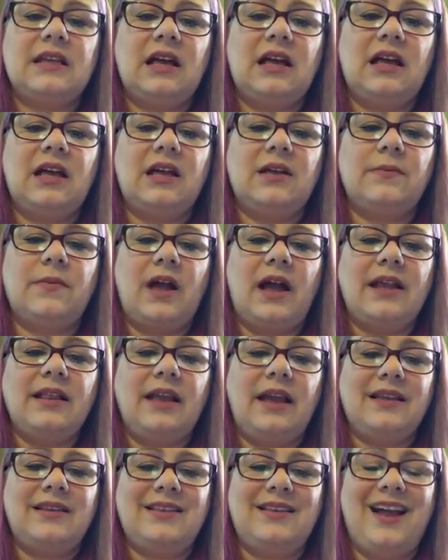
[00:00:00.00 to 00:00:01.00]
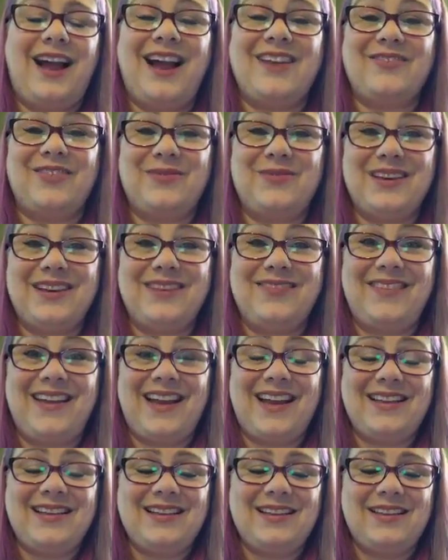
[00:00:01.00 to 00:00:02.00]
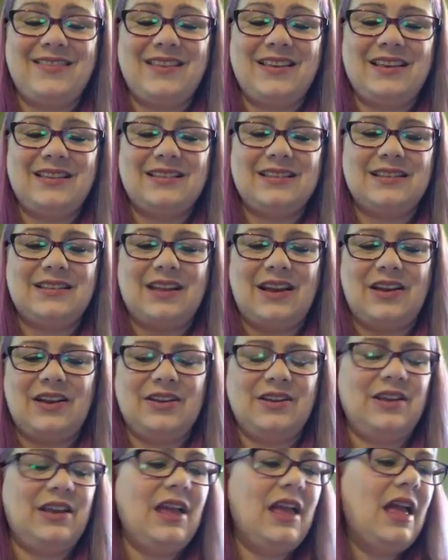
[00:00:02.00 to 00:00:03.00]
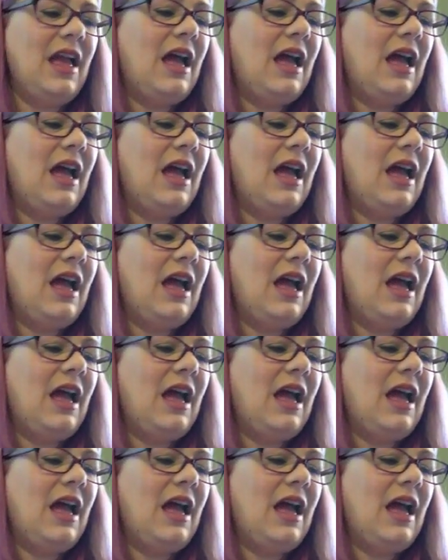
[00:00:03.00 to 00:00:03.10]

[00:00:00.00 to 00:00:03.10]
I'm a big fan of this. Sorry.